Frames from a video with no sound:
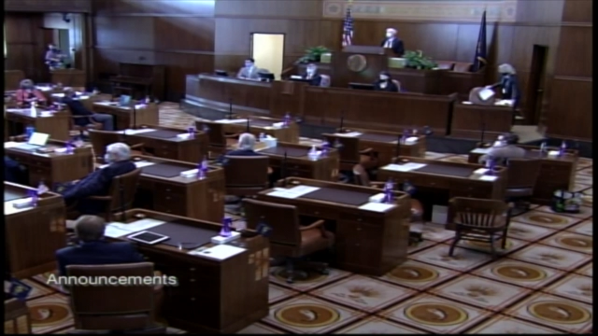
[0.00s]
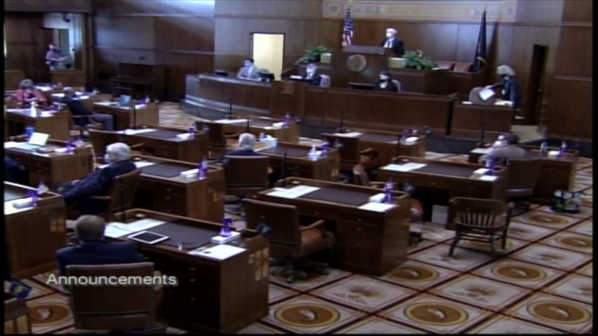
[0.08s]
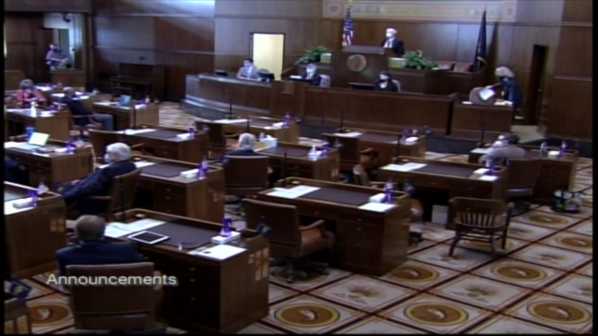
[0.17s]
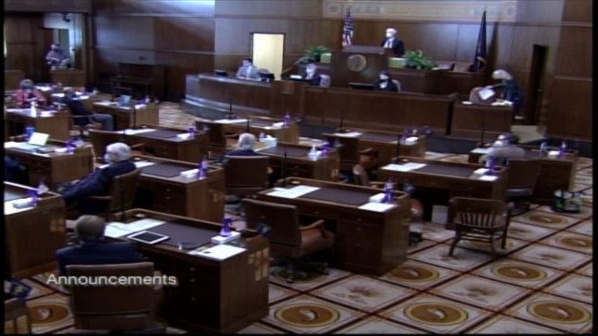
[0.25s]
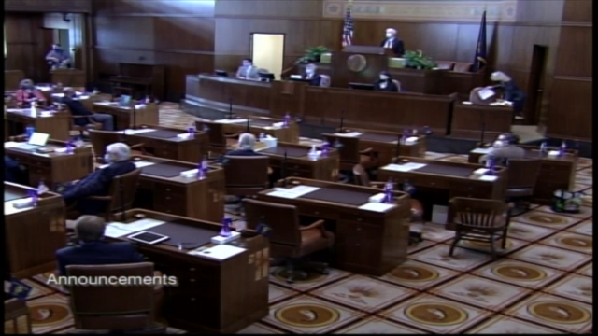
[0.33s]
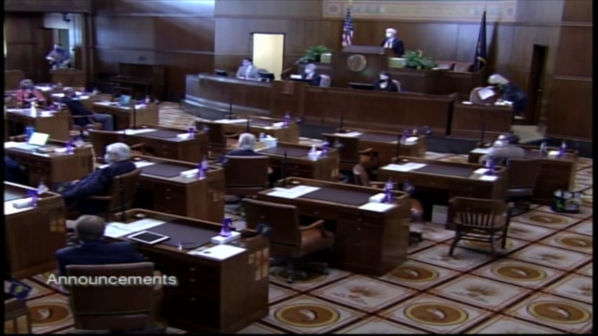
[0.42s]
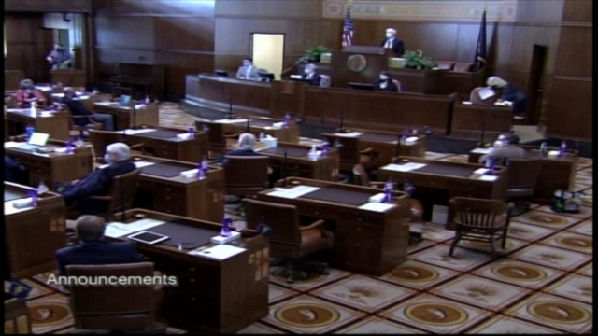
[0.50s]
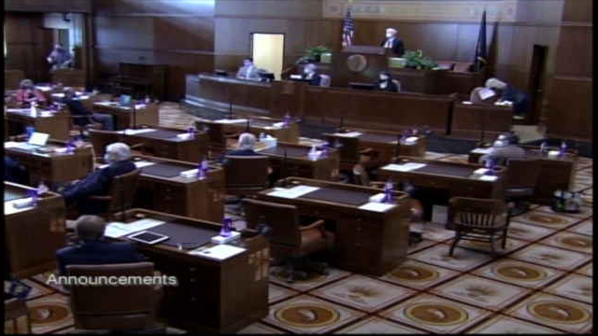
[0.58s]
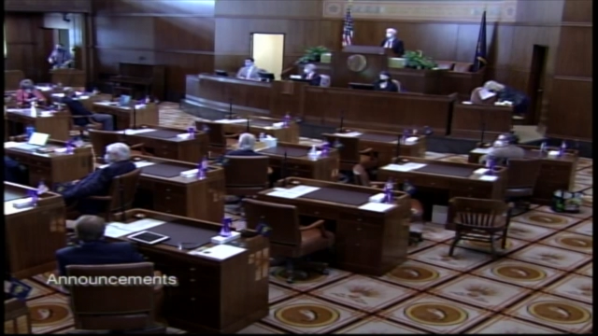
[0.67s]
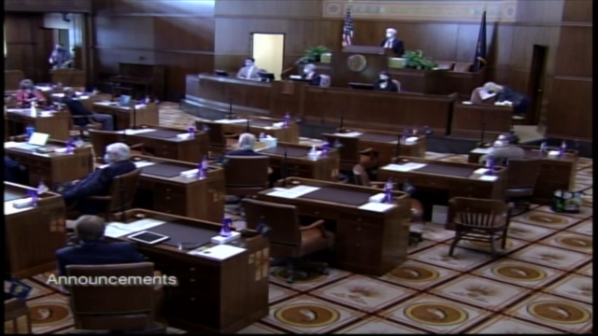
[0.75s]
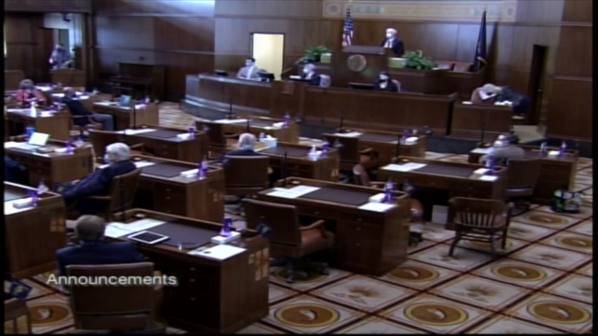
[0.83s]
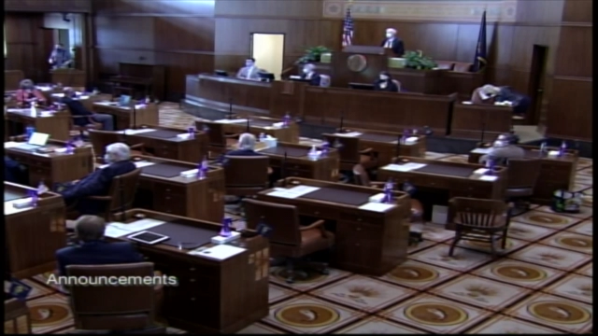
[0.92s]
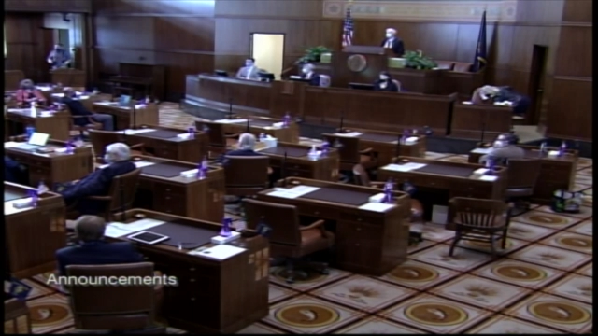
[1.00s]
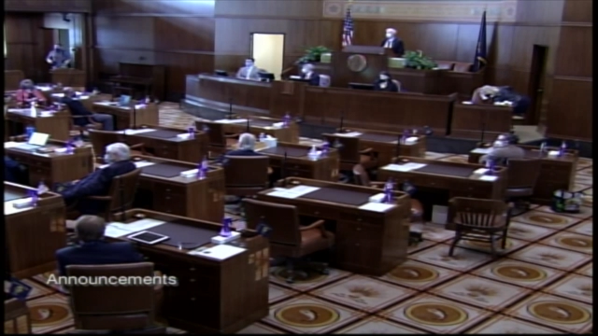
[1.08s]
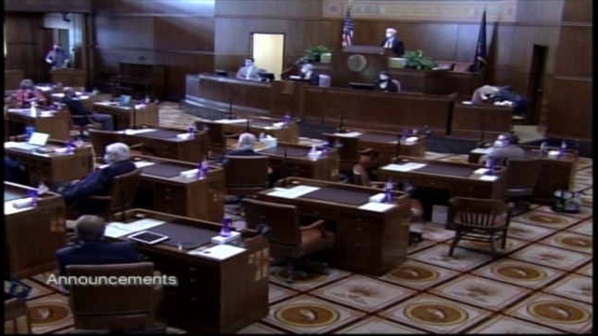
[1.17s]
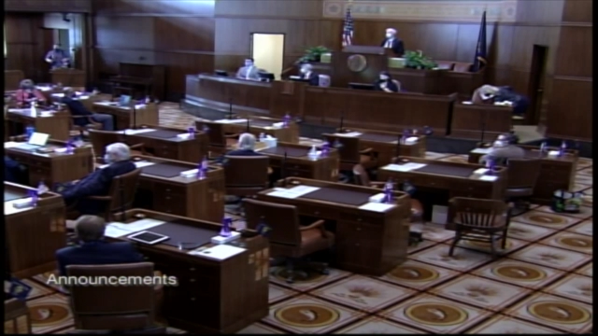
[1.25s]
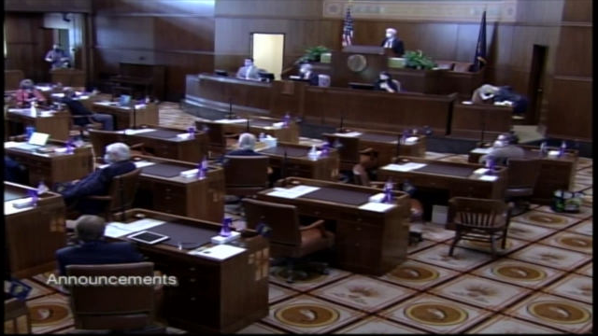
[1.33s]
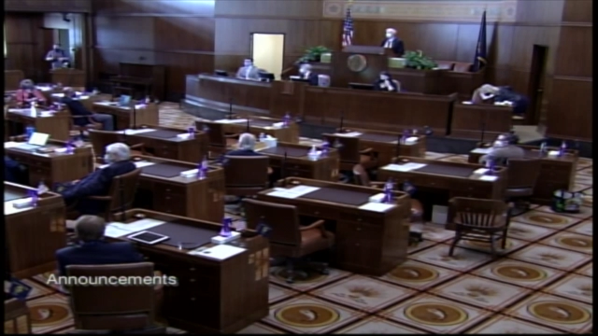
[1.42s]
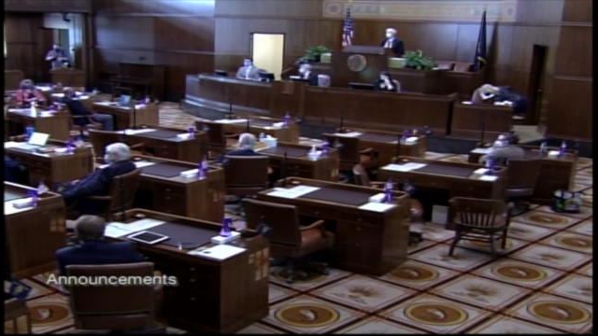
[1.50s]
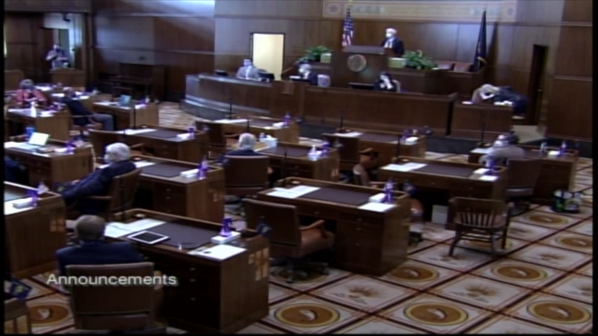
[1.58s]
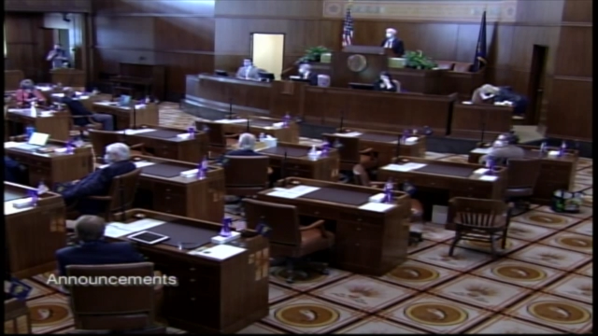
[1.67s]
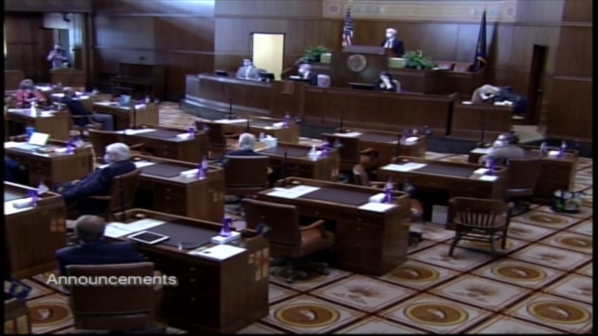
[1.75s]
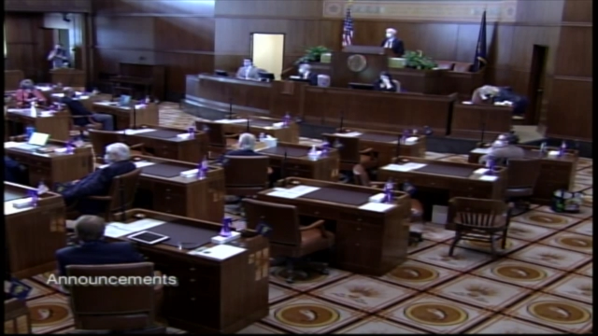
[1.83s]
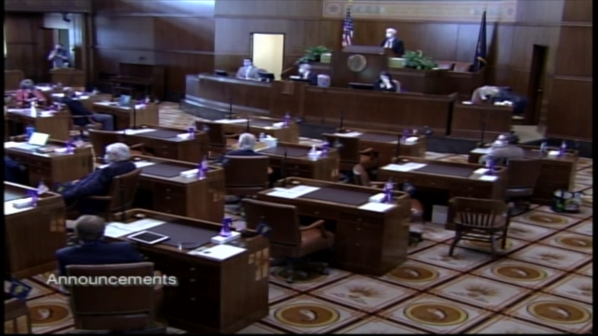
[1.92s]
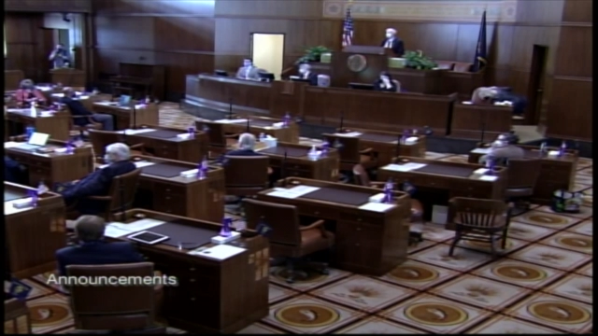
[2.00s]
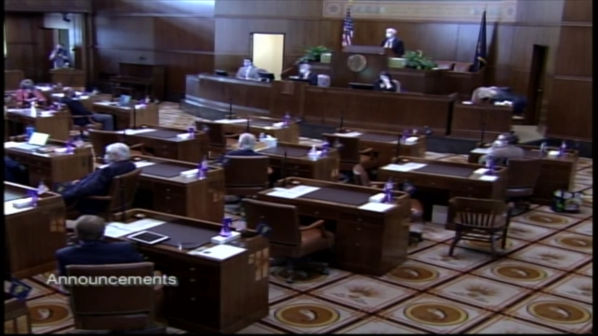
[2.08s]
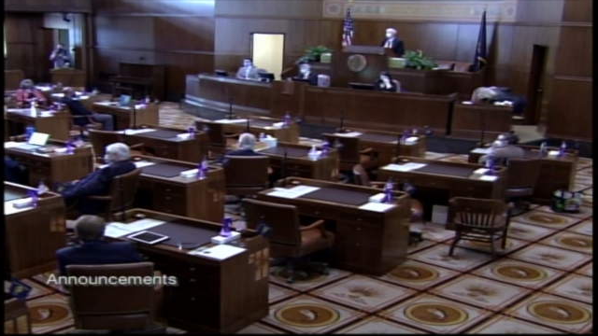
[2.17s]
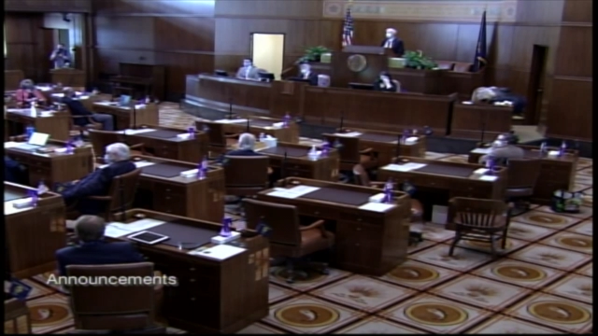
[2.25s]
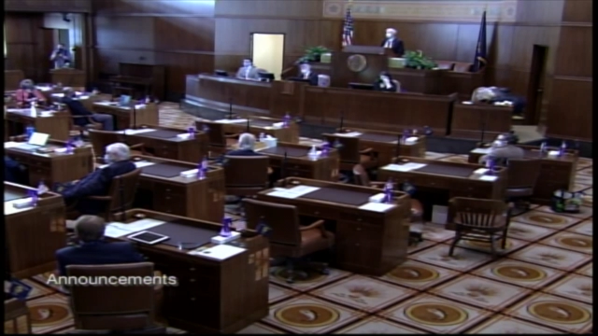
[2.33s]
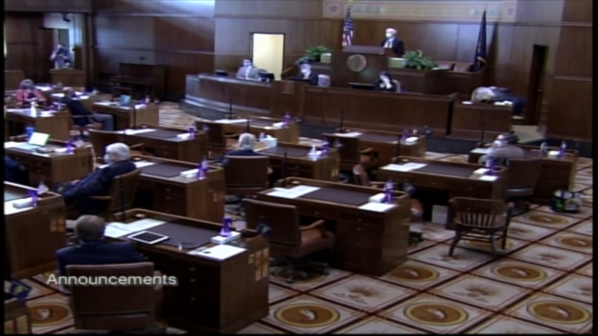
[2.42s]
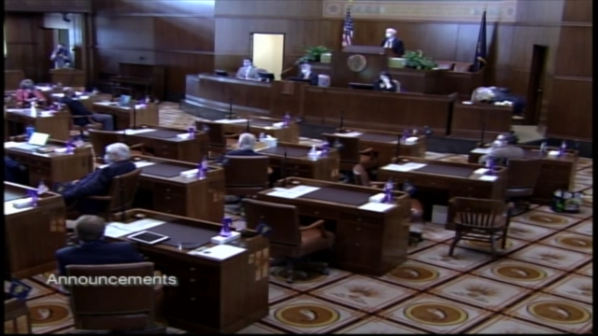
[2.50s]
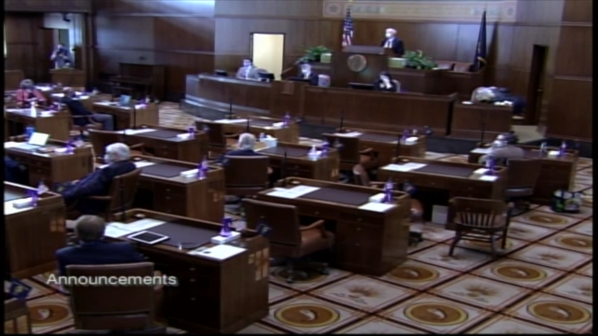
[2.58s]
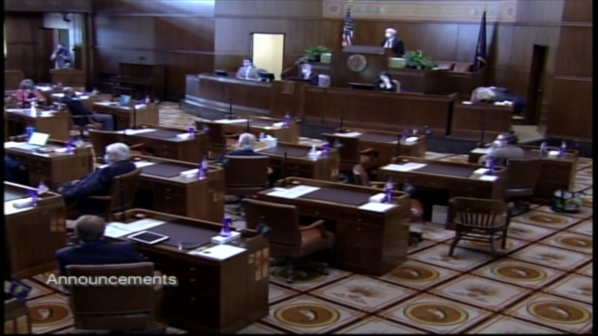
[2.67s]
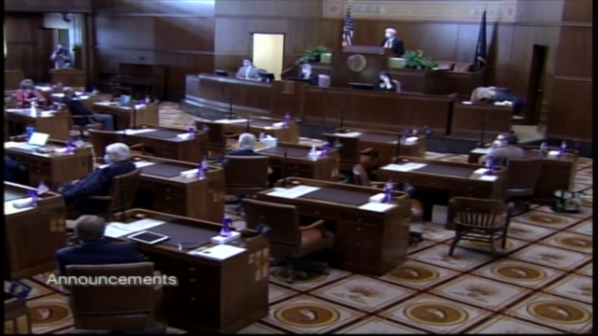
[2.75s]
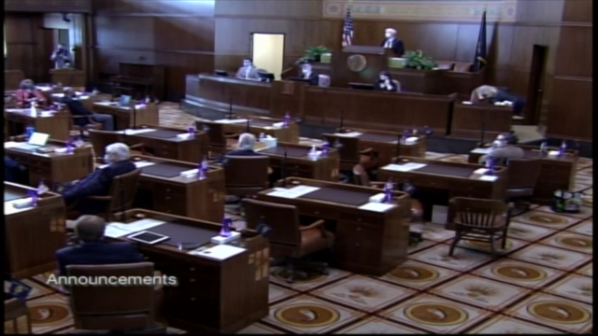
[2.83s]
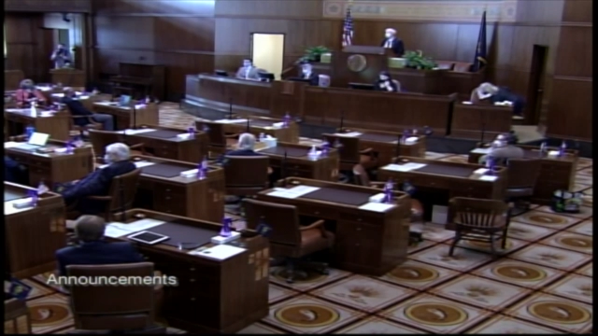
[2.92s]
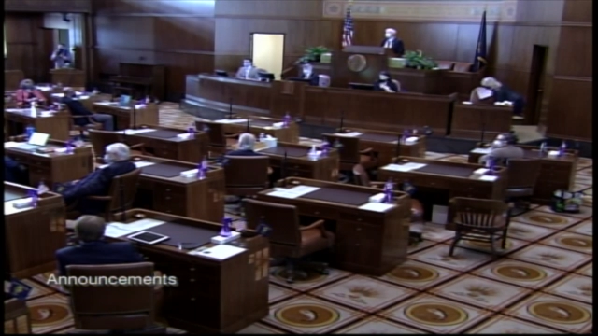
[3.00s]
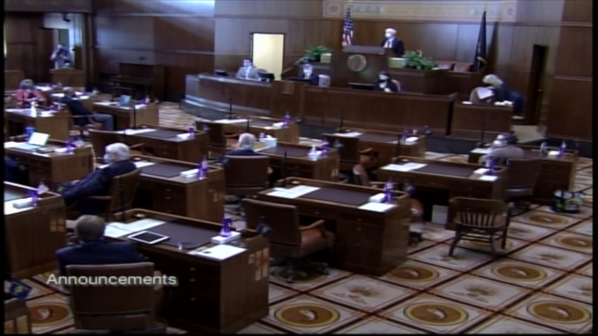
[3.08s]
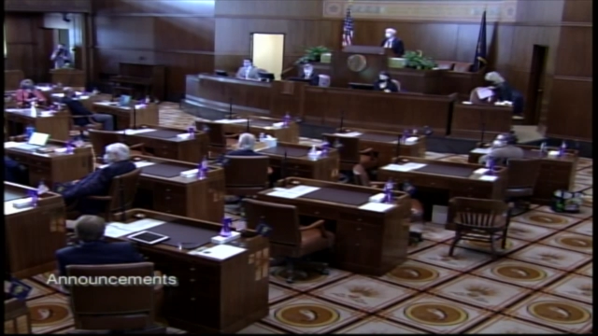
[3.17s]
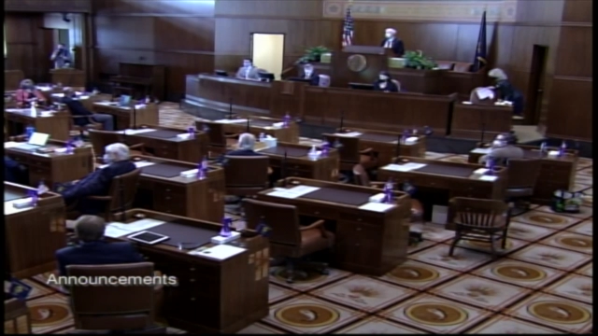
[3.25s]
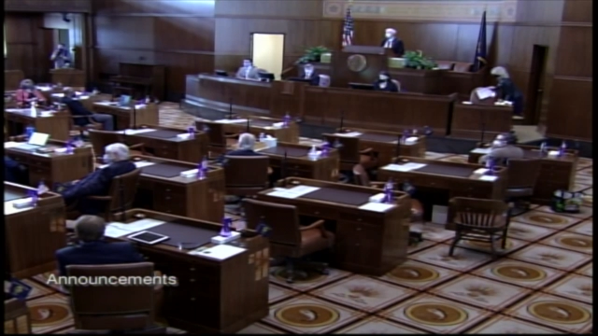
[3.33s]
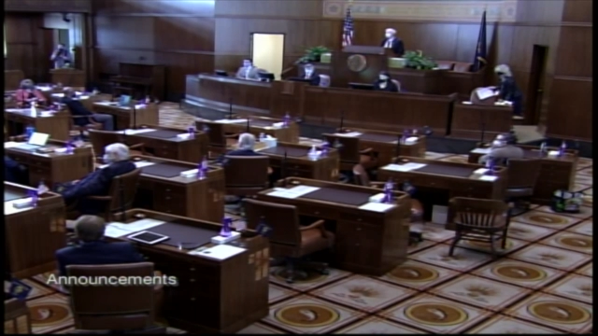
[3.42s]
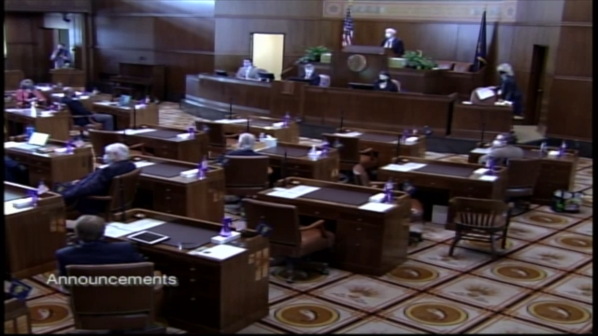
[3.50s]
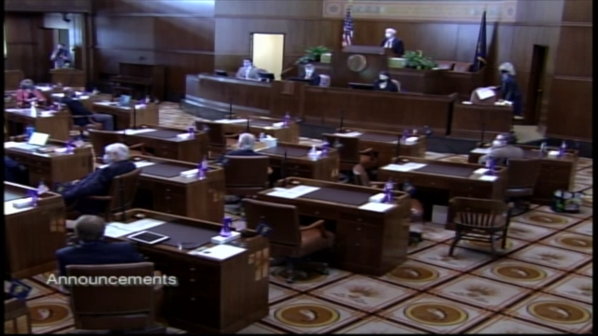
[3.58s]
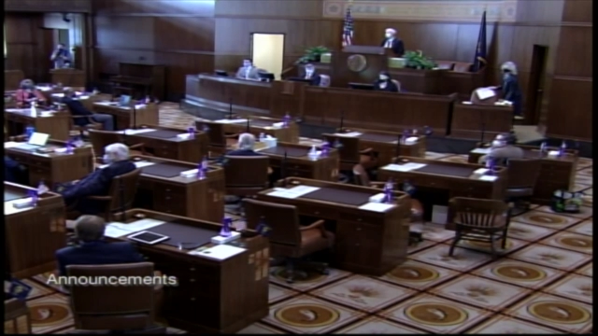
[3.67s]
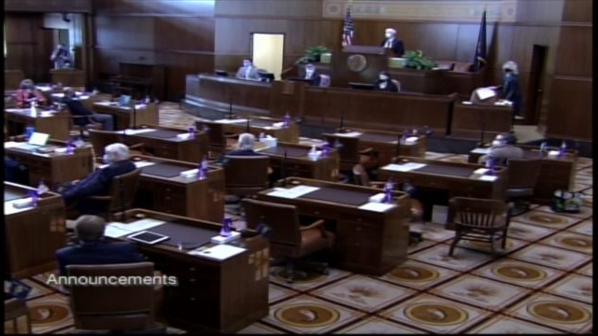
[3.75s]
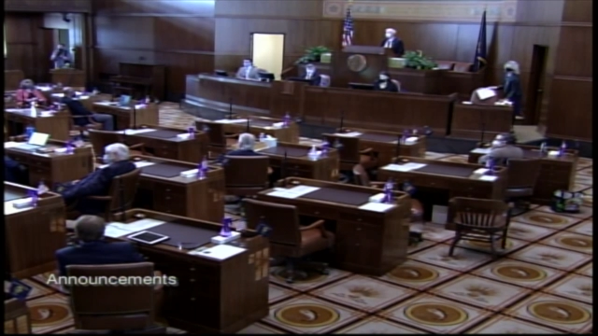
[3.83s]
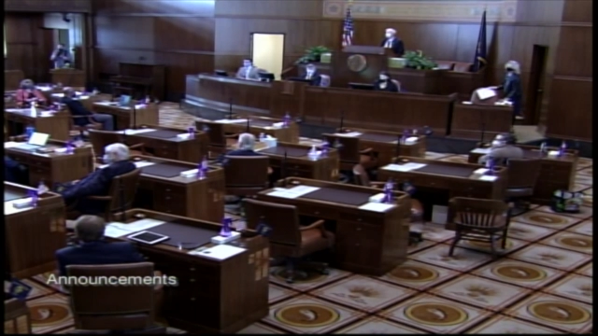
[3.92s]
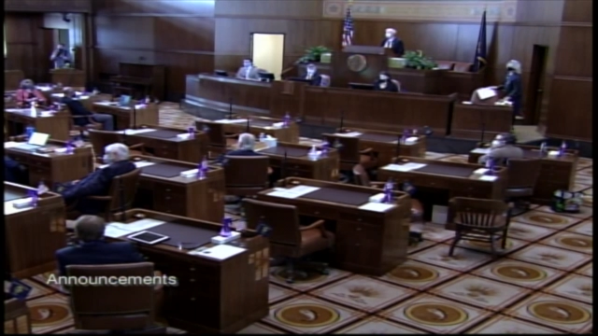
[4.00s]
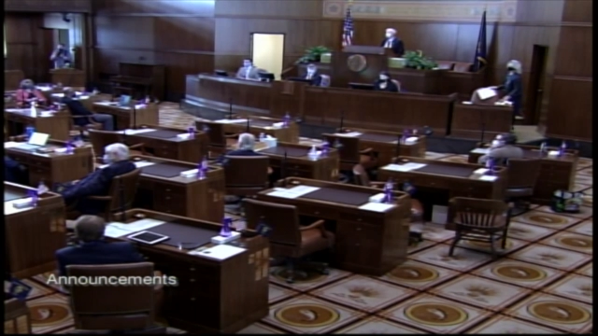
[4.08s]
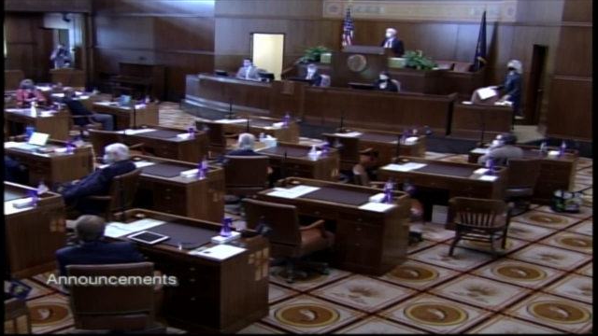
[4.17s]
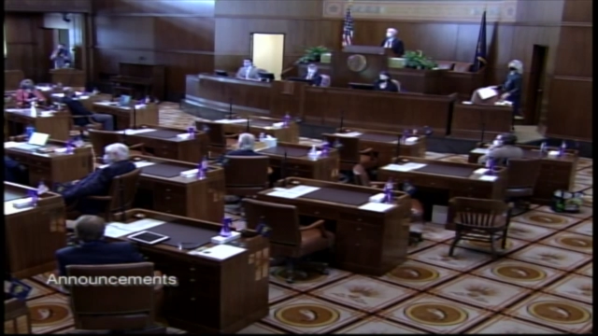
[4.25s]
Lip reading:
(no speaker visible)